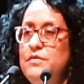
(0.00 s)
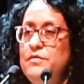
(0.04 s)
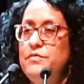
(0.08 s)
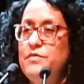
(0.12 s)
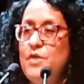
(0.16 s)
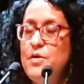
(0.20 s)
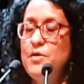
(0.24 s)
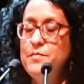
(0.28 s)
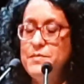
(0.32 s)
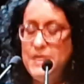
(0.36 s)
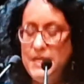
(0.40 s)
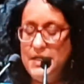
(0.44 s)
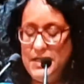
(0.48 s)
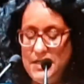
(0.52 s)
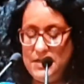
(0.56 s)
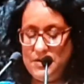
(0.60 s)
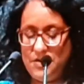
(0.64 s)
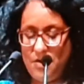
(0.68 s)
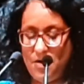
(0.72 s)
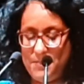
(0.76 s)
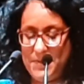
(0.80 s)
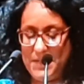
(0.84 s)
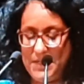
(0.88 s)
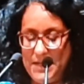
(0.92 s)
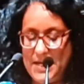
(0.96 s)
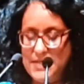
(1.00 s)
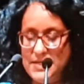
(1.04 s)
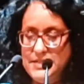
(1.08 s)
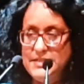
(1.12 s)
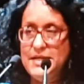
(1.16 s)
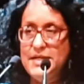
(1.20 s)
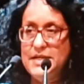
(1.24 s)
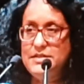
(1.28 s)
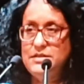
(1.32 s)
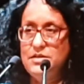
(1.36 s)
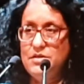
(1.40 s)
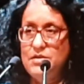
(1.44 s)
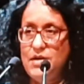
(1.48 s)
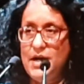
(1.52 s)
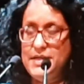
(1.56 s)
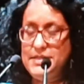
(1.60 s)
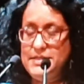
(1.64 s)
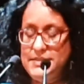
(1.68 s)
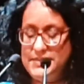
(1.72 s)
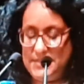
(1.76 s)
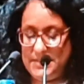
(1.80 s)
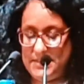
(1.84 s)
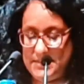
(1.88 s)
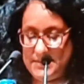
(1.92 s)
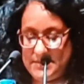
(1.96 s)
from the economic and debt
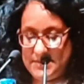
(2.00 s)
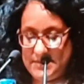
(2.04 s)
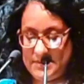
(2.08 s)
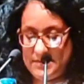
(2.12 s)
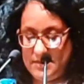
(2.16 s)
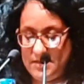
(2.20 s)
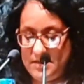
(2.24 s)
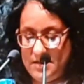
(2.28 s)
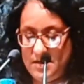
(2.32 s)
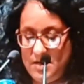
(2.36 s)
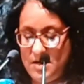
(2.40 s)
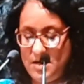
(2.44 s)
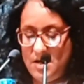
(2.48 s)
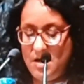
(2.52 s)
crisis.